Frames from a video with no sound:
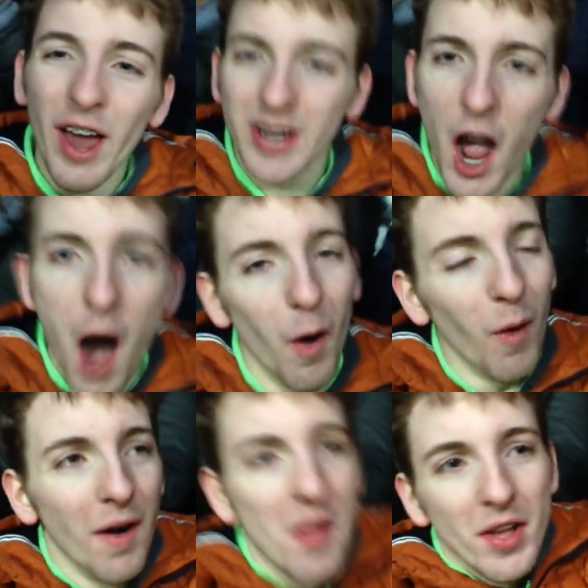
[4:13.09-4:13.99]
a goal!
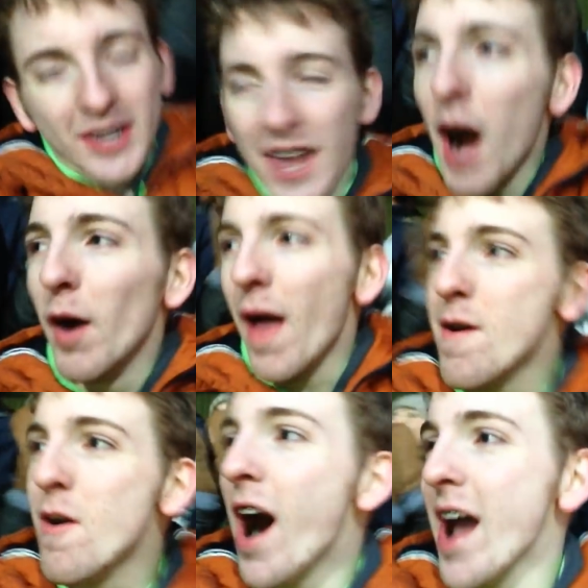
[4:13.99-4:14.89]
Killed it
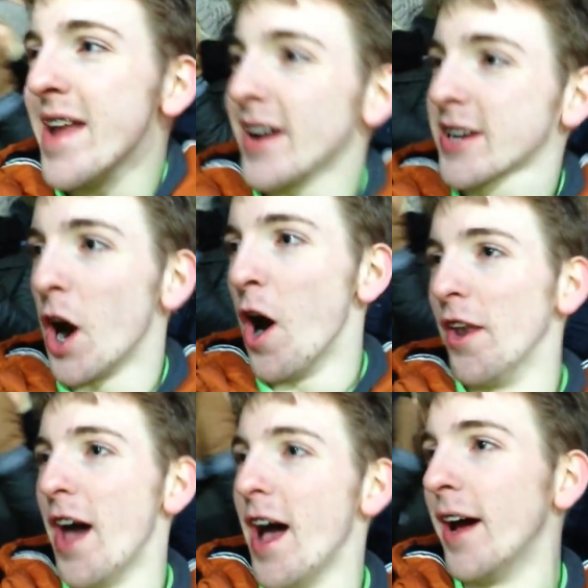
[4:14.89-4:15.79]
right in the
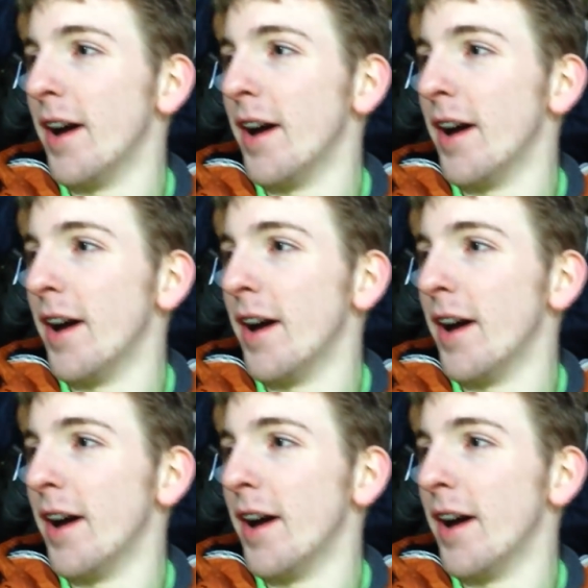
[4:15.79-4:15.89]
corner!